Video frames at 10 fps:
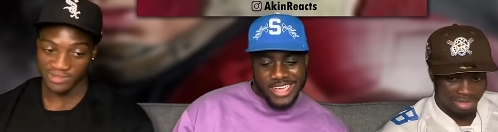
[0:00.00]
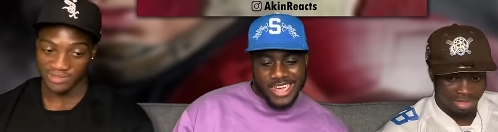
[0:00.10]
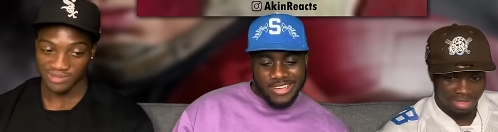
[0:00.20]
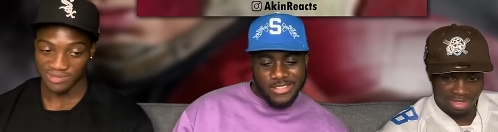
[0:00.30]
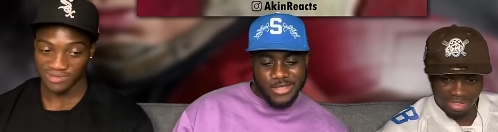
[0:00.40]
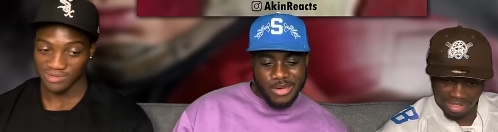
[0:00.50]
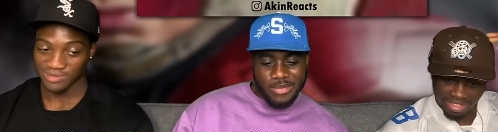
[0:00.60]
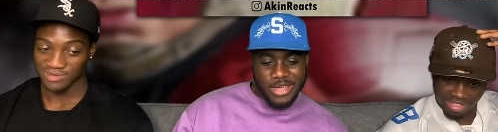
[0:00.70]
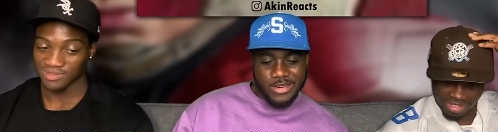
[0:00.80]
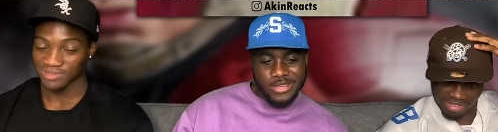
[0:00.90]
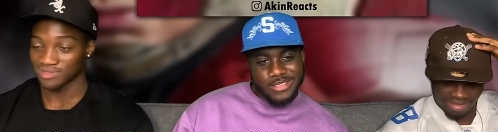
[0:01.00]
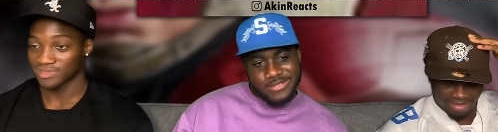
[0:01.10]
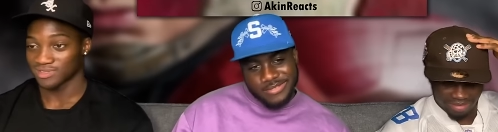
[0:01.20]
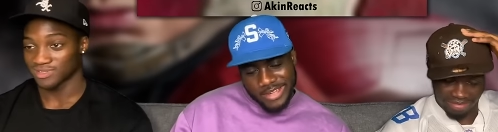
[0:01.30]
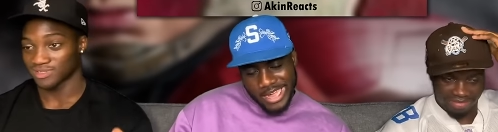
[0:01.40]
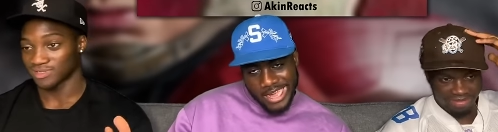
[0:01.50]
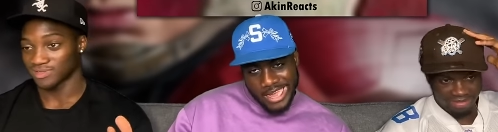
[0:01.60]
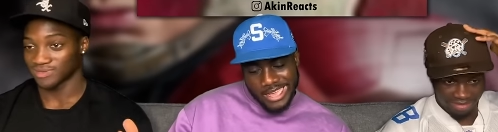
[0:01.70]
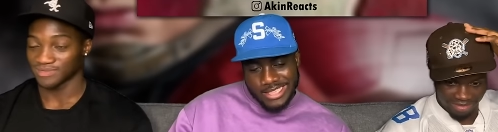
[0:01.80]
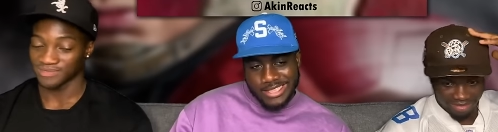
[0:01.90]
Speaker 1: I have to do it on my own.
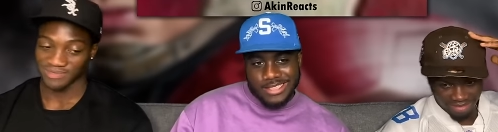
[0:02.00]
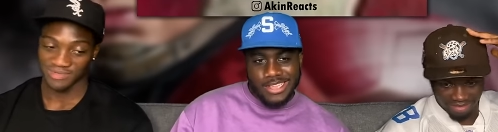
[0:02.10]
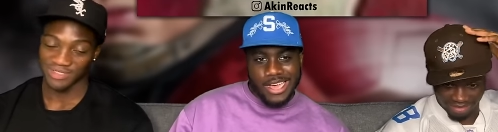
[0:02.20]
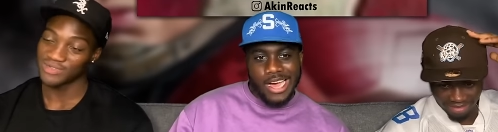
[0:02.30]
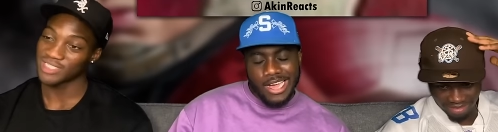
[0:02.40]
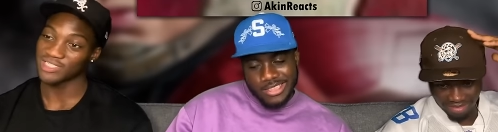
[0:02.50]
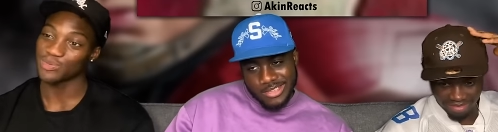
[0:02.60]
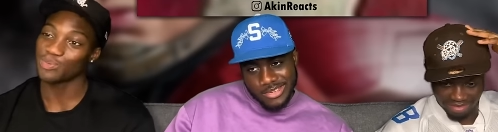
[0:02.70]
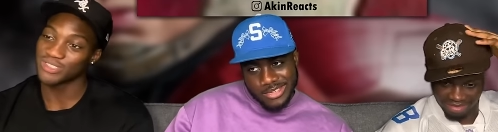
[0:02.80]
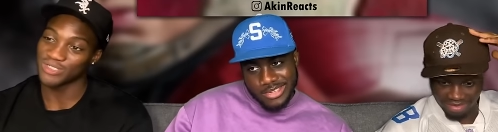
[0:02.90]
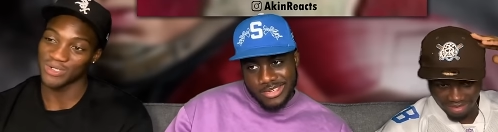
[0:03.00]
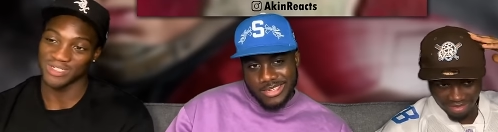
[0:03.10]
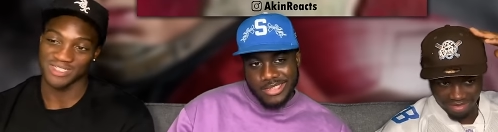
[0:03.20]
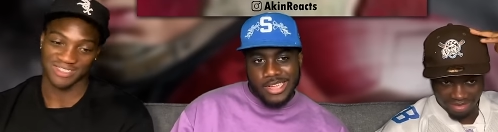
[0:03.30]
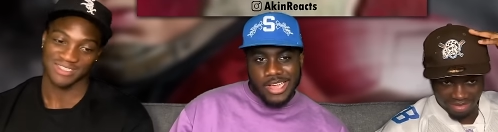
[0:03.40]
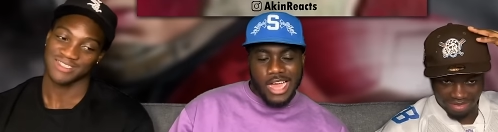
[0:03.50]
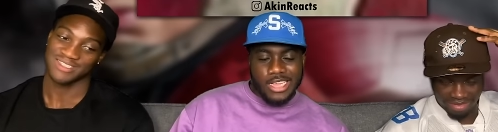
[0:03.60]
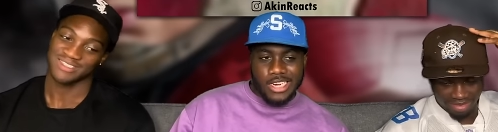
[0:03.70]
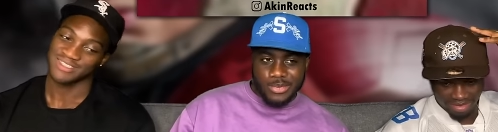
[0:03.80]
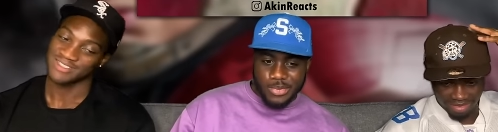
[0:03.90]
Fine. You even tried to put you on. I
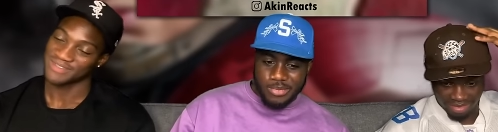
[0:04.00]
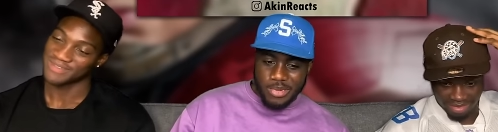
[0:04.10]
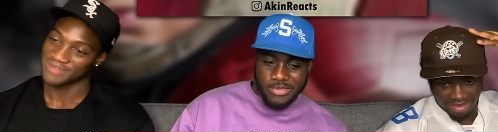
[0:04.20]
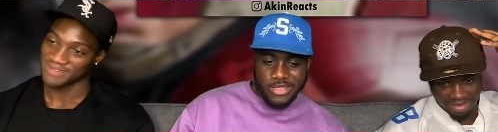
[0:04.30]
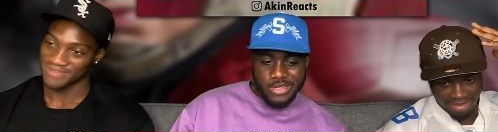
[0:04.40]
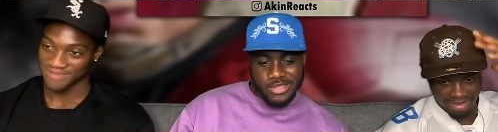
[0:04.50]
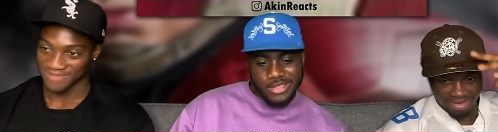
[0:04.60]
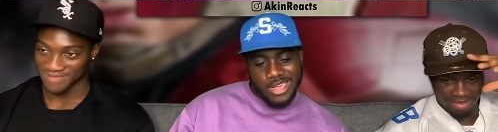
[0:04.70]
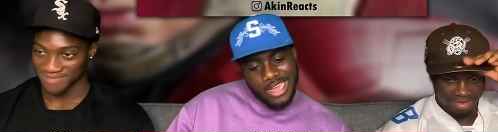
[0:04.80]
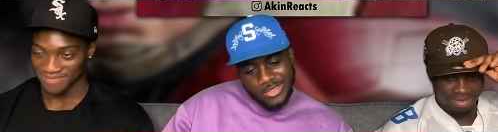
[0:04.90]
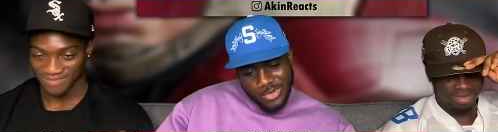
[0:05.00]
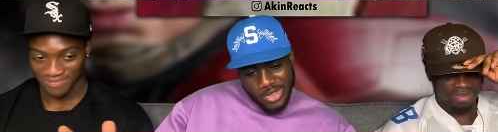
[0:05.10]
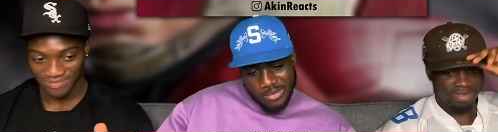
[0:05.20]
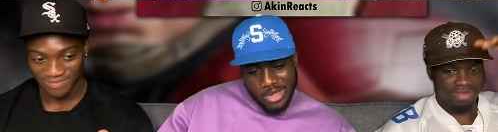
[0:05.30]
tried to put my friend on. I'll do it on